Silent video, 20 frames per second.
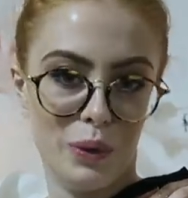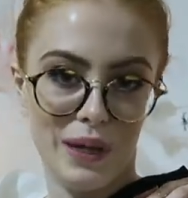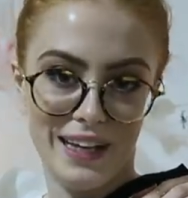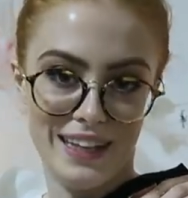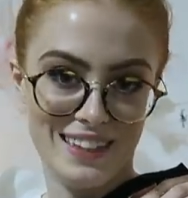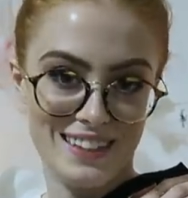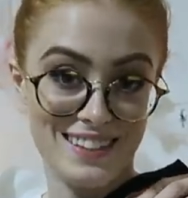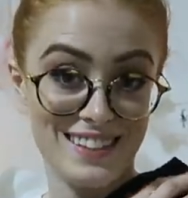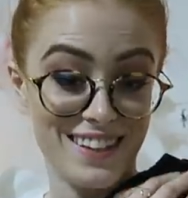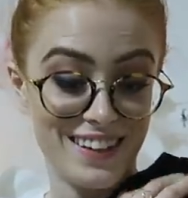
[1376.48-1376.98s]

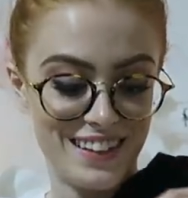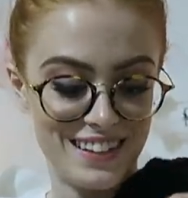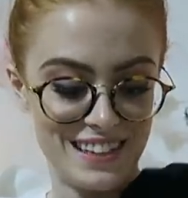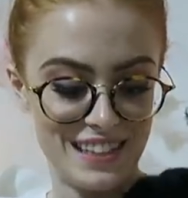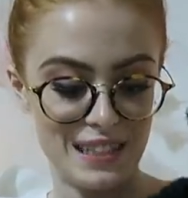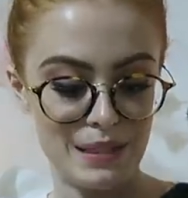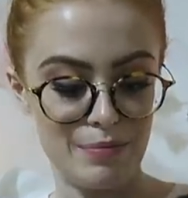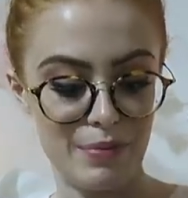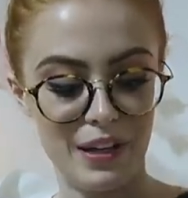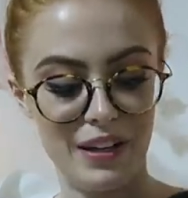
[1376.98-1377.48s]
weird
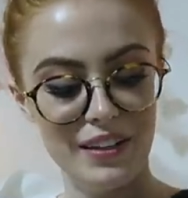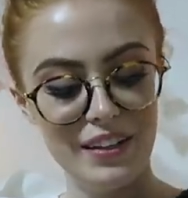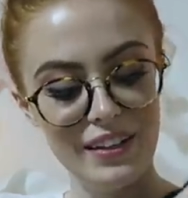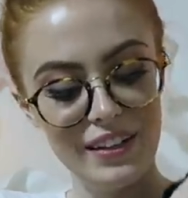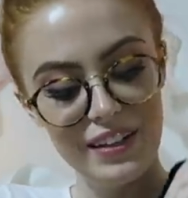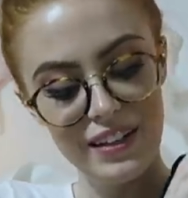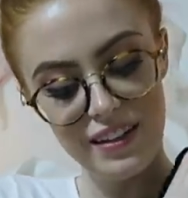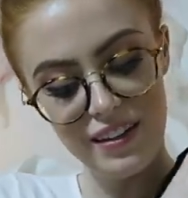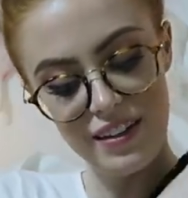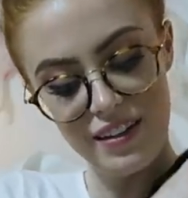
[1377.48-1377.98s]
sizes but
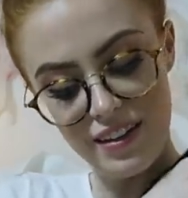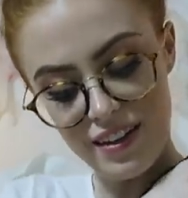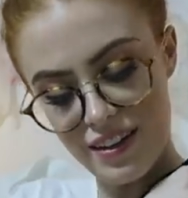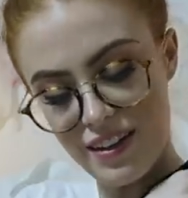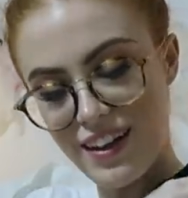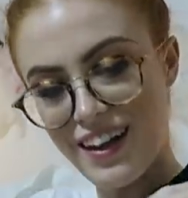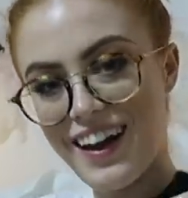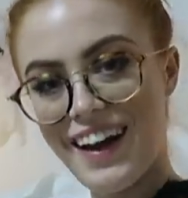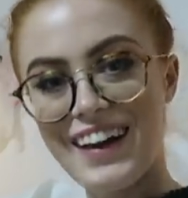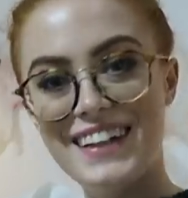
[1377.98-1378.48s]

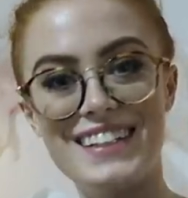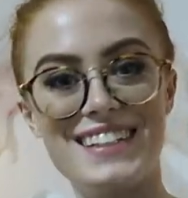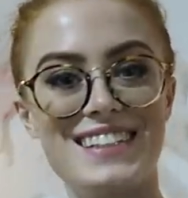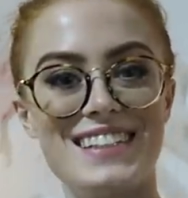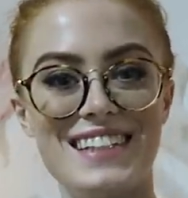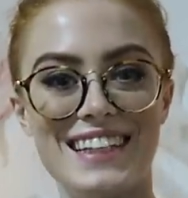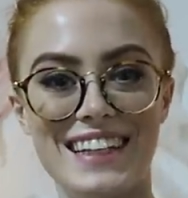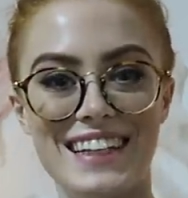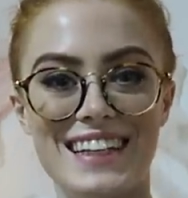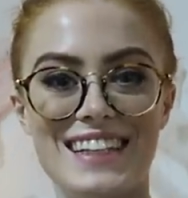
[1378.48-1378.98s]
I just
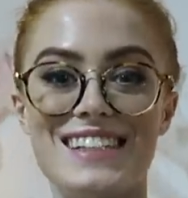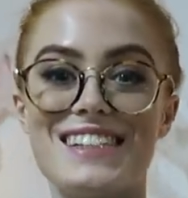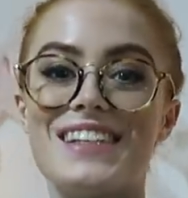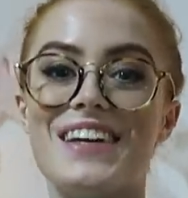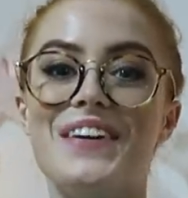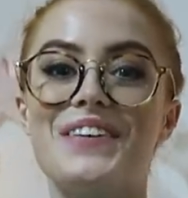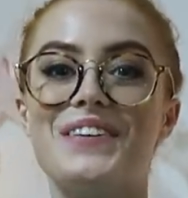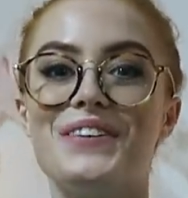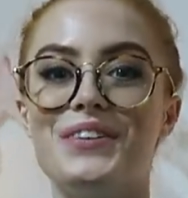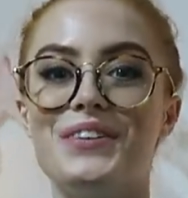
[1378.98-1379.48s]
think it's so